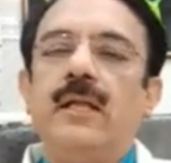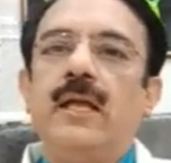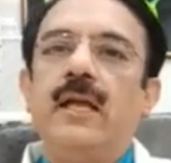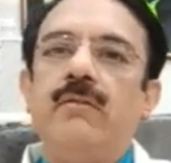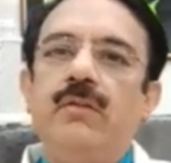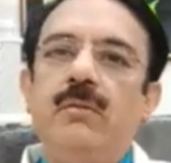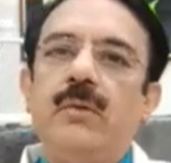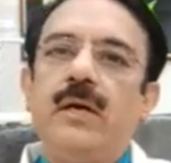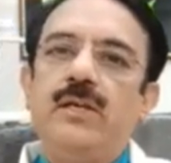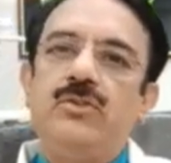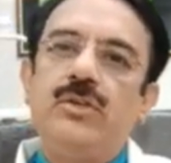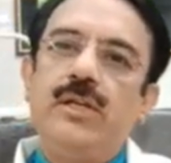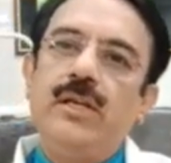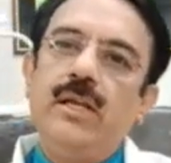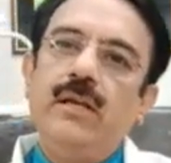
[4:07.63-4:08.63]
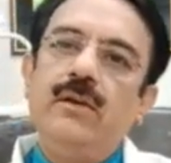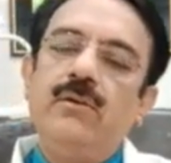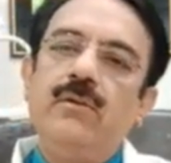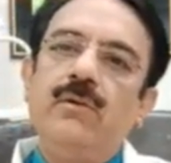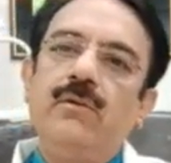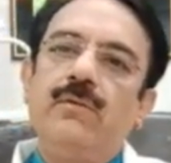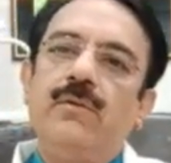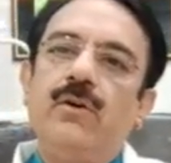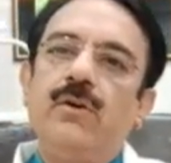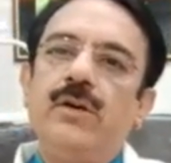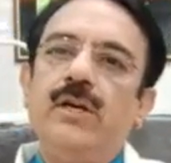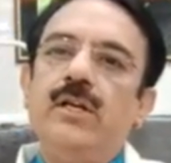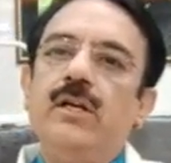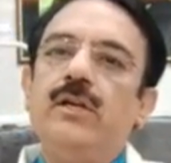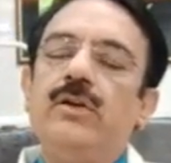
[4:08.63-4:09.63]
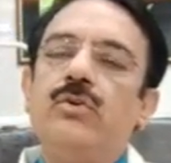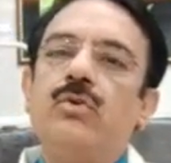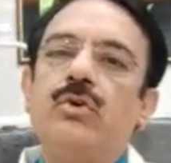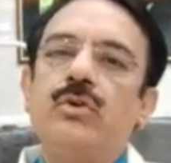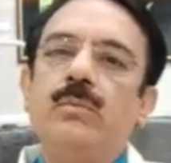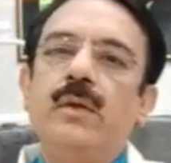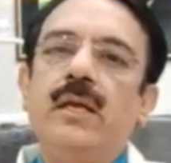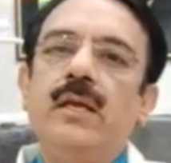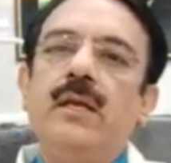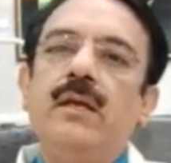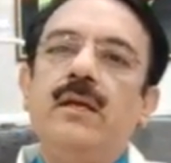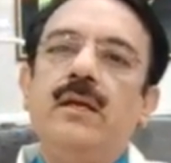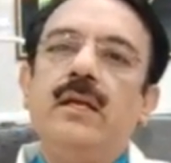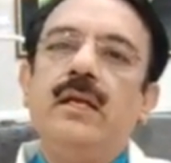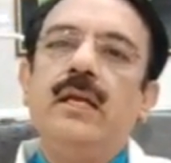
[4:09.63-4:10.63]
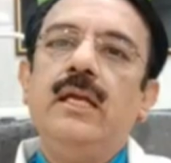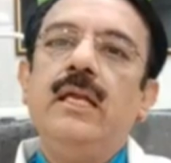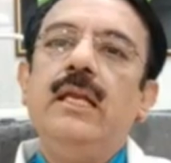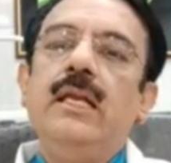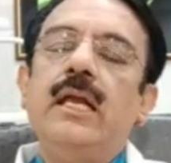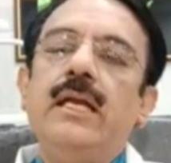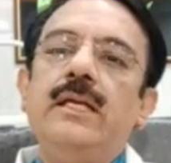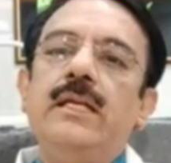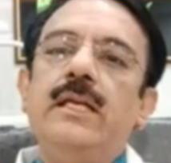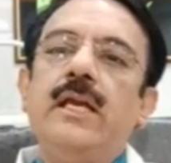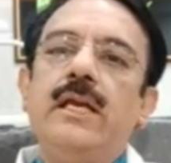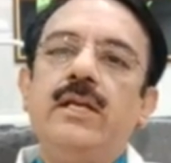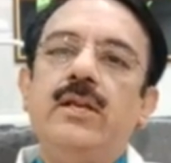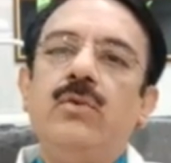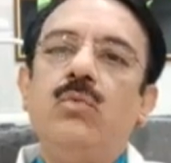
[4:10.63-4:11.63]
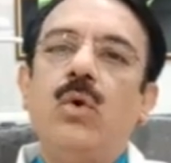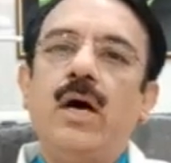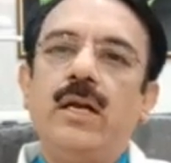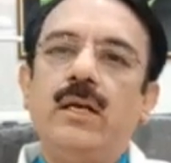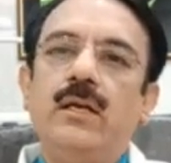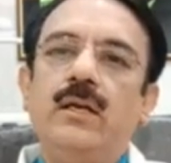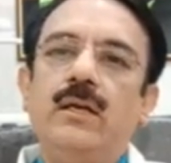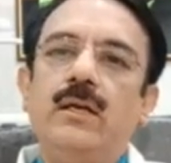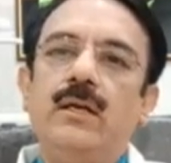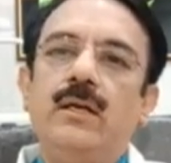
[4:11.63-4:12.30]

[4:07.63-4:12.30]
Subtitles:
having my training for radial keratotomy in 1991